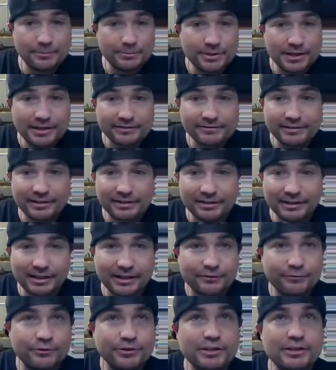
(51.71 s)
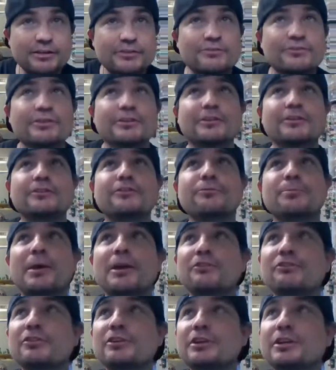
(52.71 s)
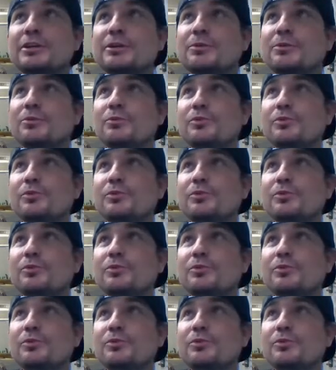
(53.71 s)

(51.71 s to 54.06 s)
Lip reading: but that's how life is, and especially